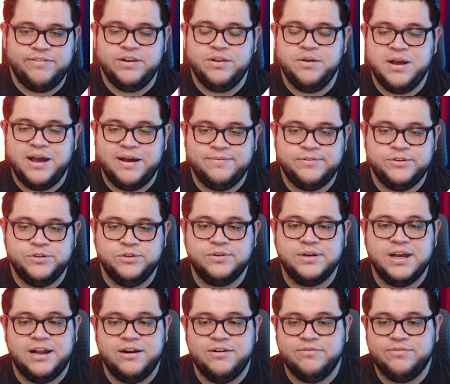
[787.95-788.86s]
and you have to
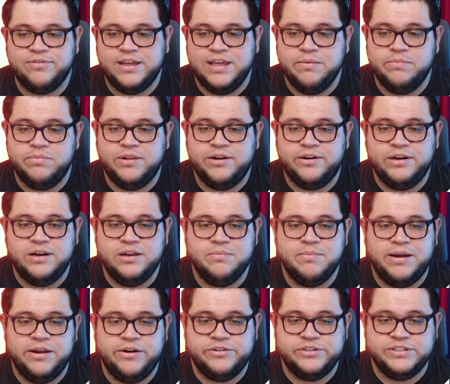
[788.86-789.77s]
kind of keep learning
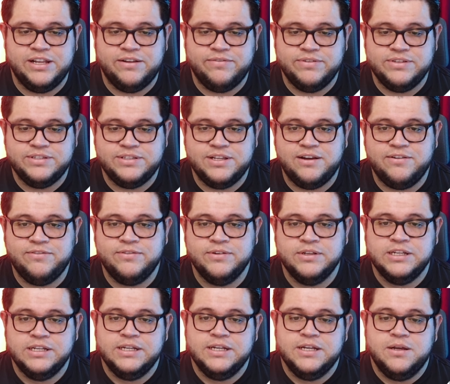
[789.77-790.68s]
by yourself and
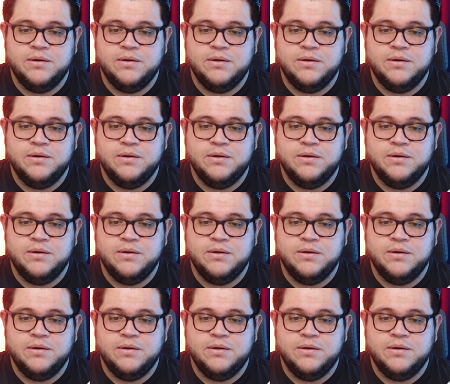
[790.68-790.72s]
stuff,